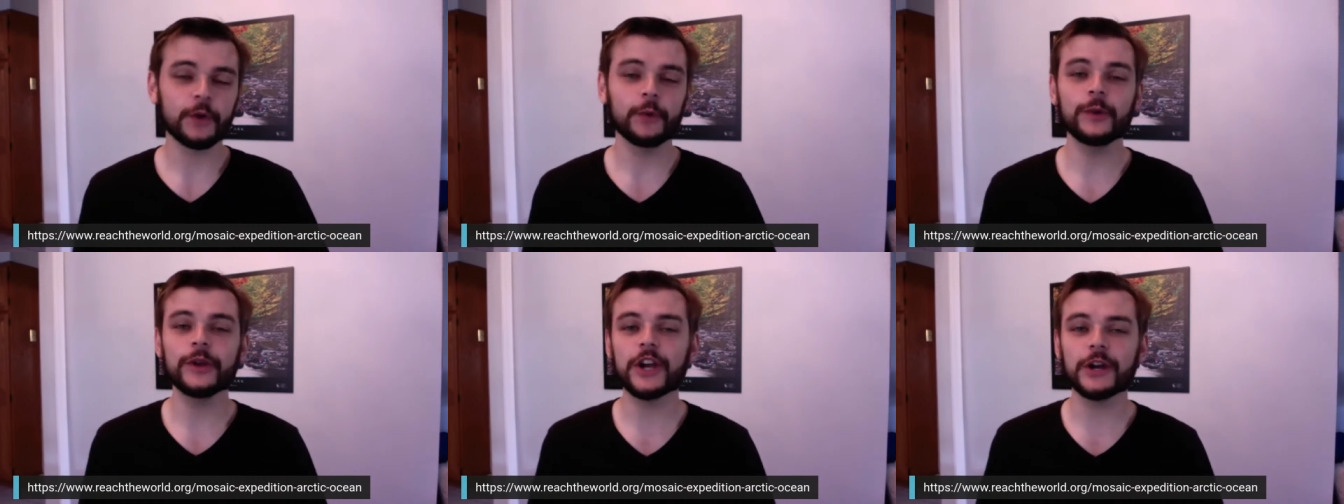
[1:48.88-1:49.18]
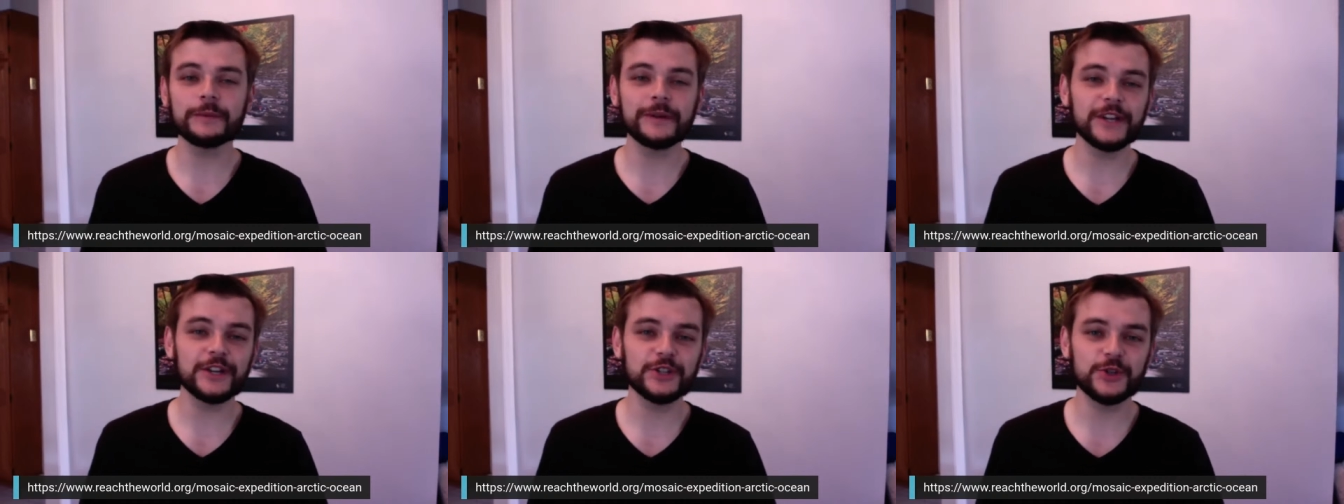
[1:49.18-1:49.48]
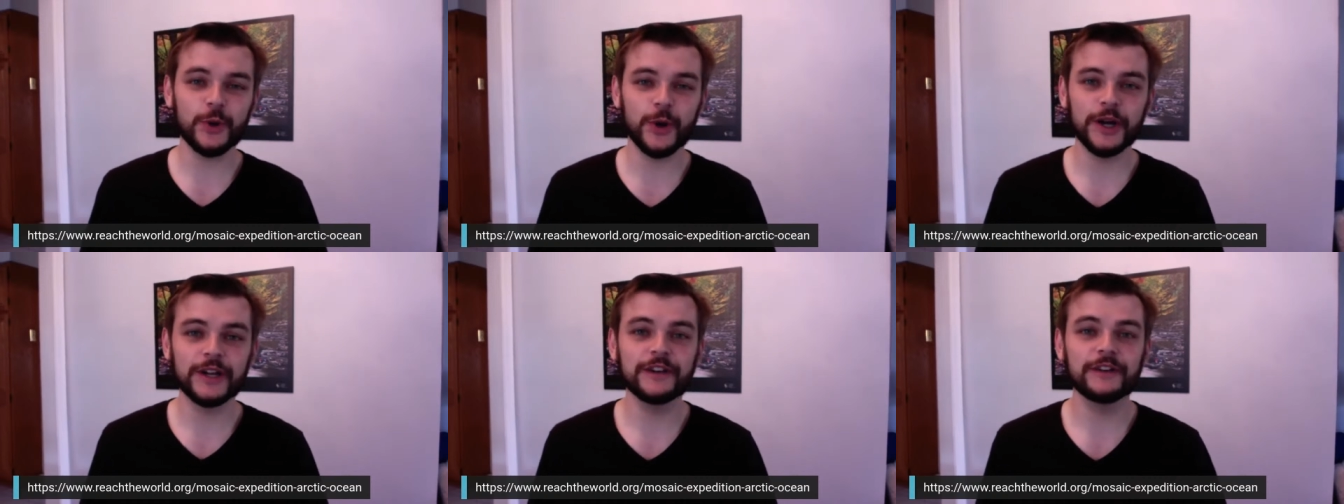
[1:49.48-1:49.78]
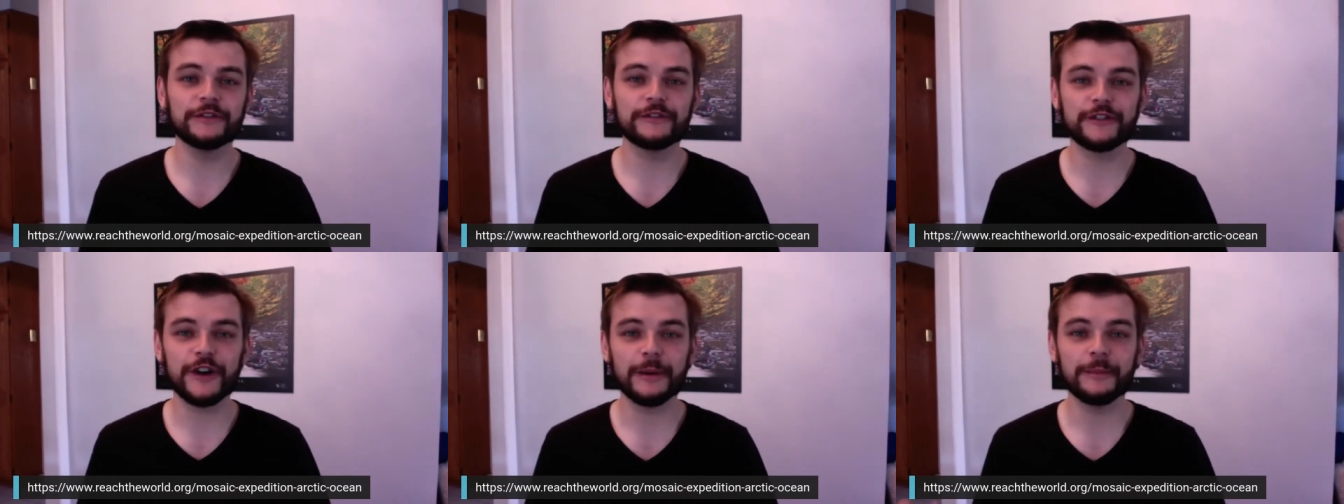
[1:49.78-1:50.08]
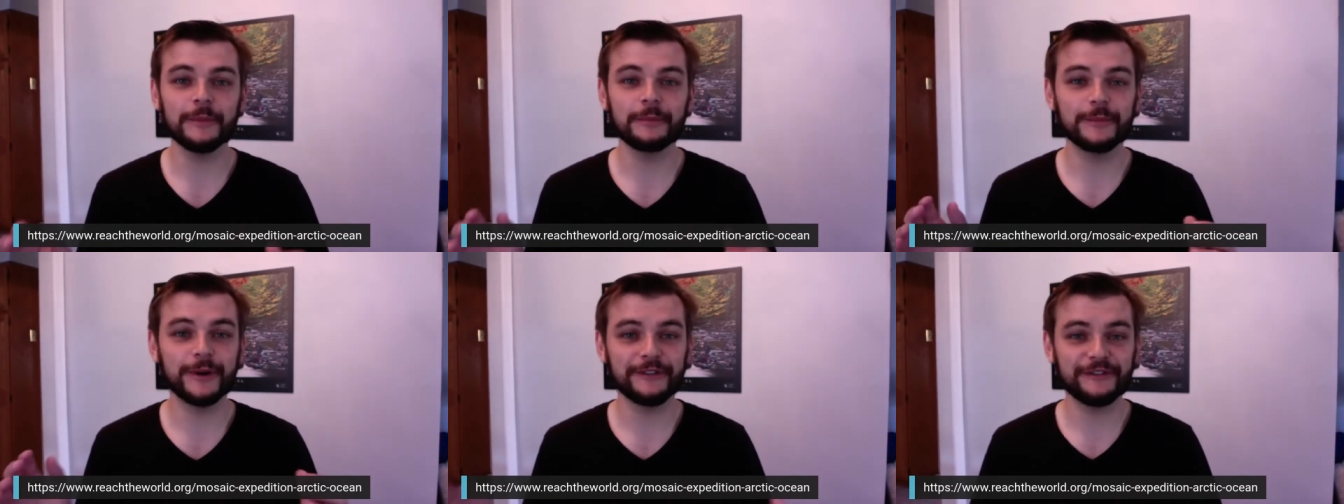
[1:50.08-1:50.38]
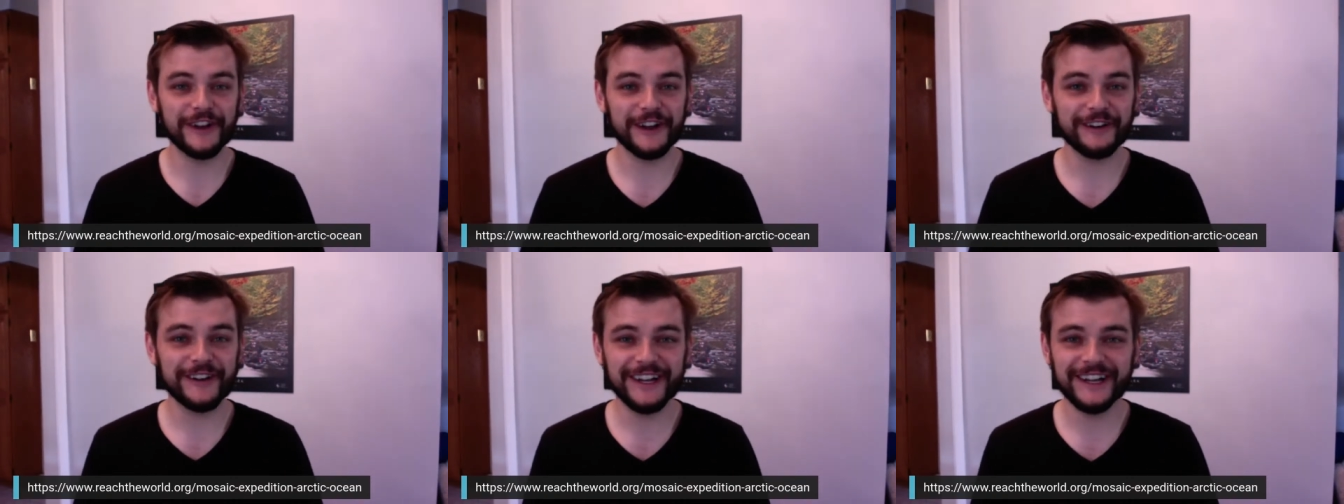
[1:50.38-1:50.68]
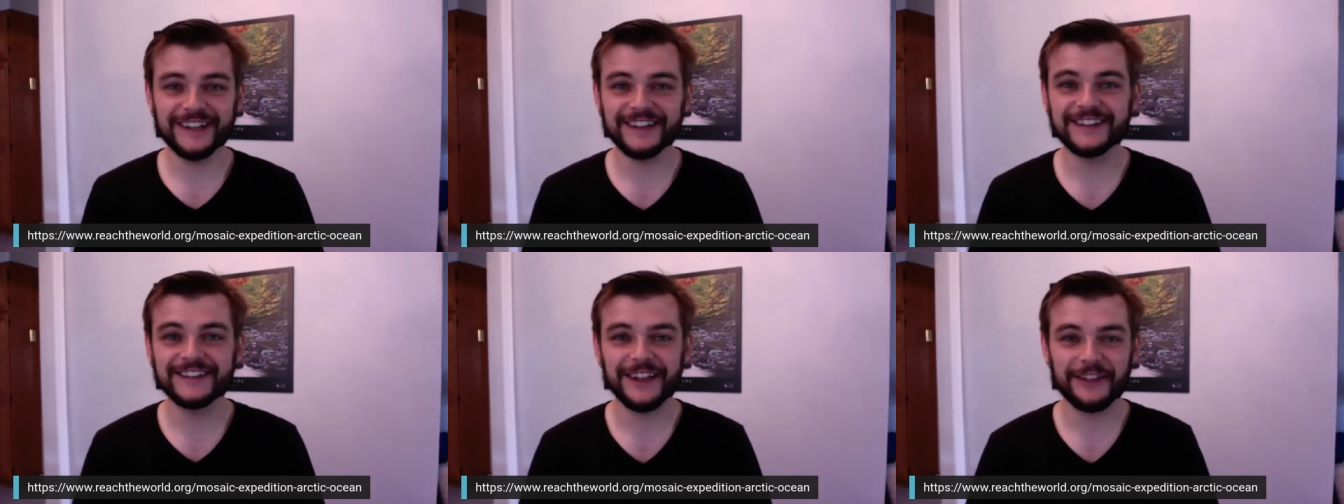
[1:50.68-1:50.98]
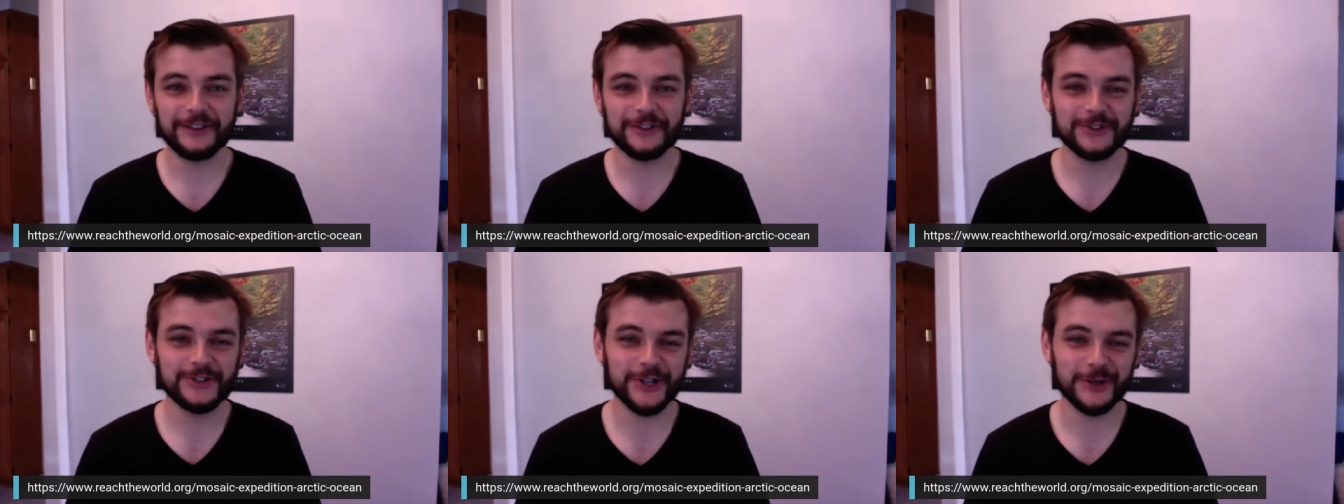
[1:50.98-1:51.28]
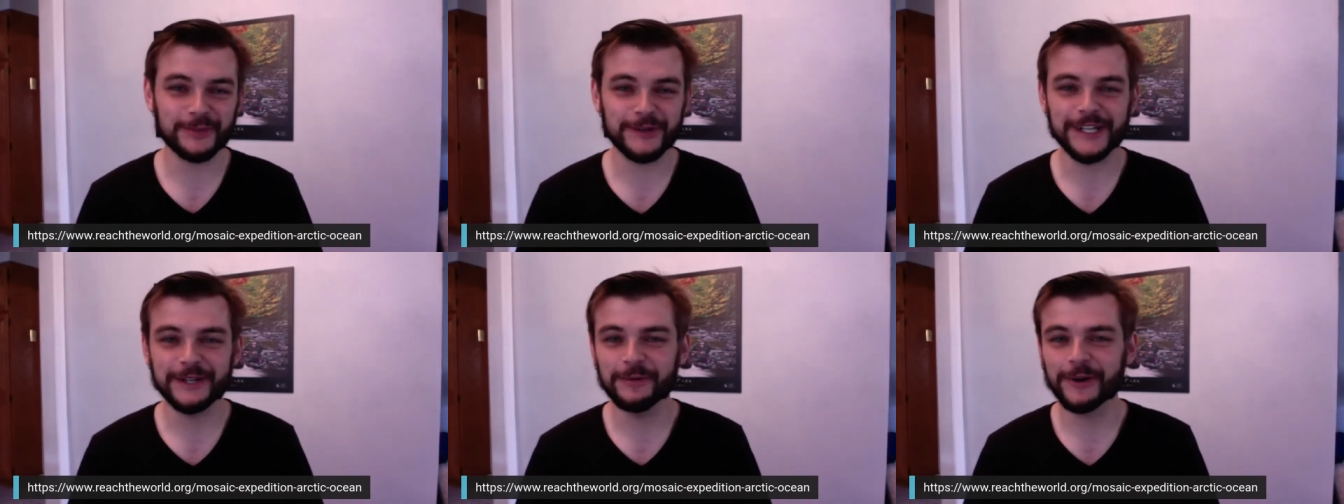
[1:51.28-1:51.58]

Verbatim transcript: we are being joined from Bavaria in southern Germany,